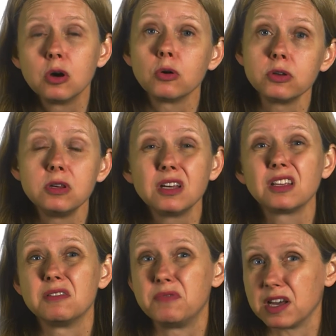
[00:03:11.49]
or
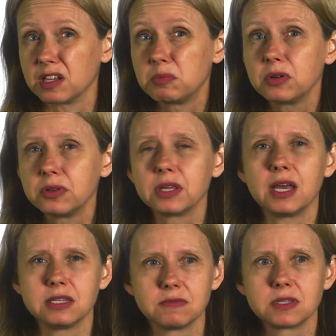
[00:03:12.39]
uniquely available in the
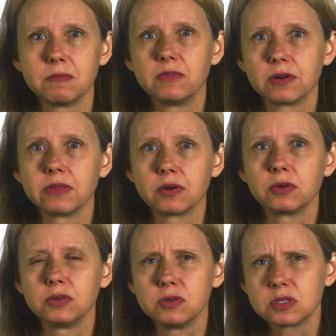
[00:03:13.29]
case of some very local
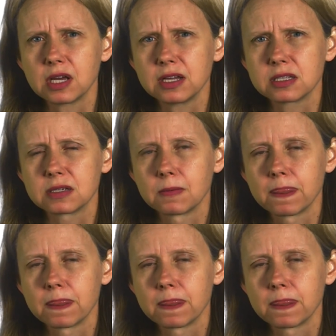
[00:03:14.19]
news sites,